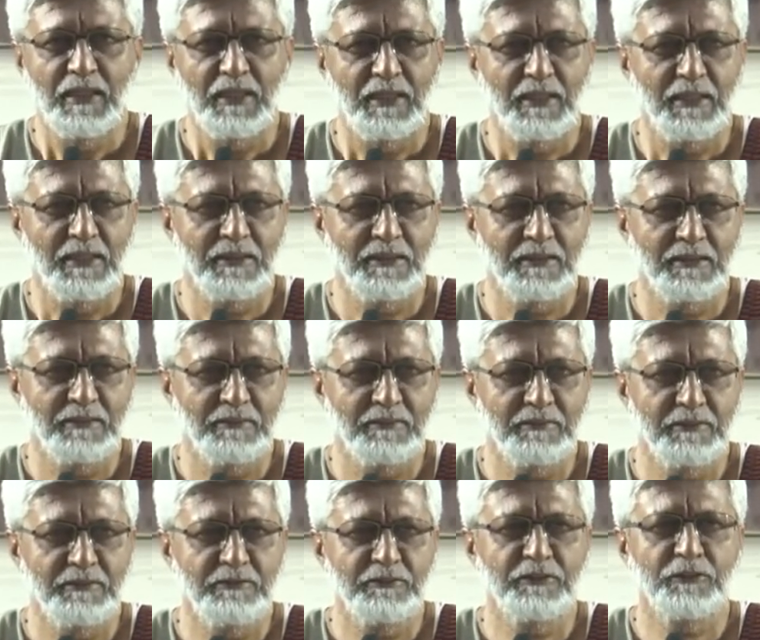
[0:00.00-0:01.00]
And
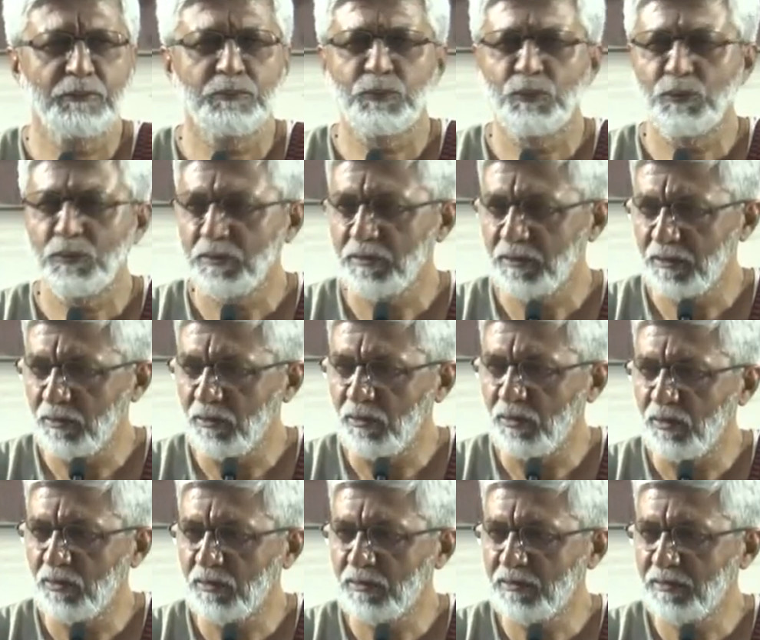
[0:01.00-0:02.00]
we've spoken a
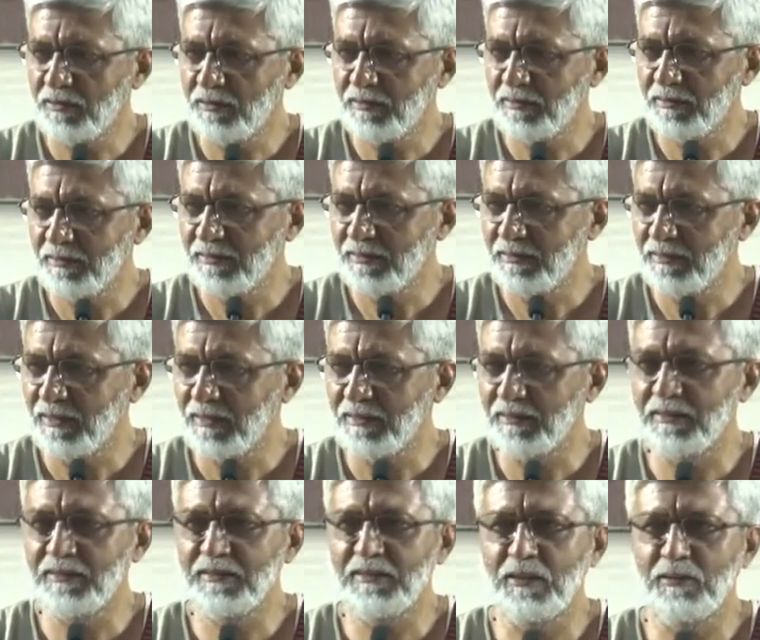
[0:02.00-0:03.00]
lot. I
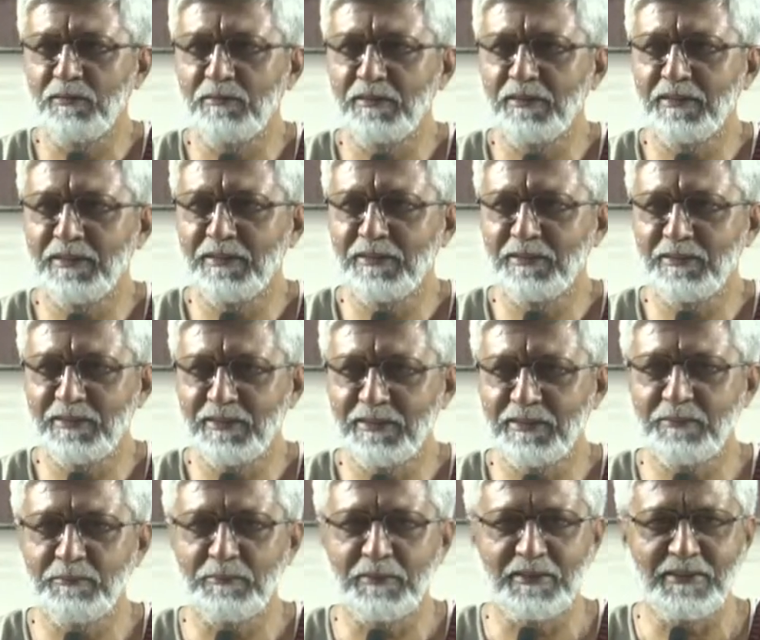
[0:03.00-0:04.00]
think now we need to
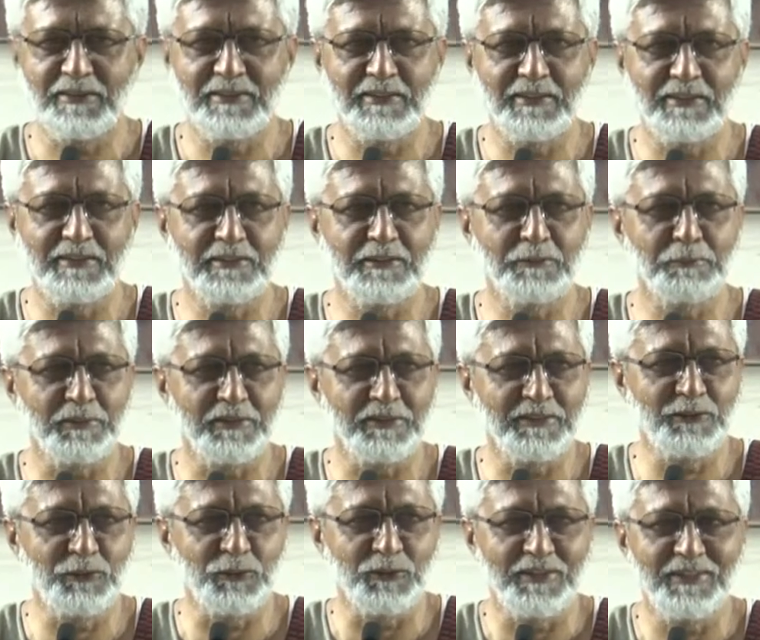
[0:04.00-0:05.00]
just meditate
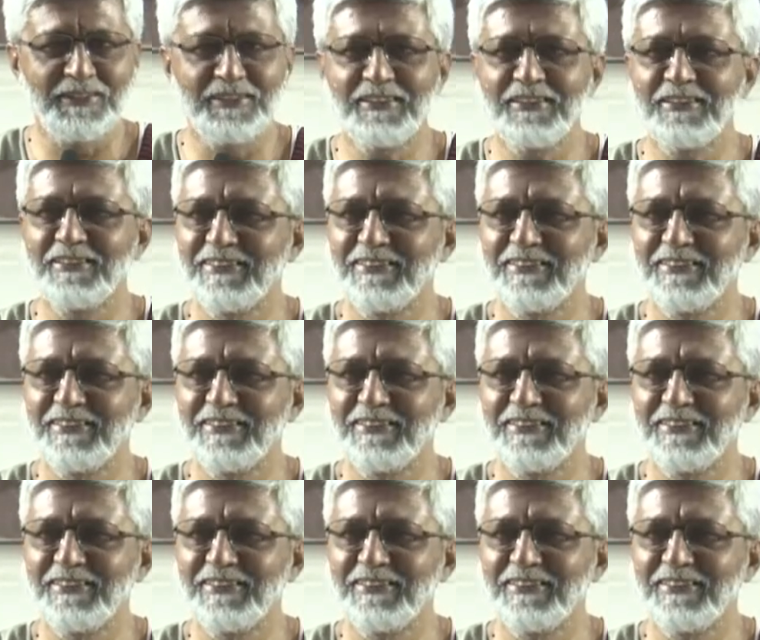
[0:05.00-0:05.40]
spiritually.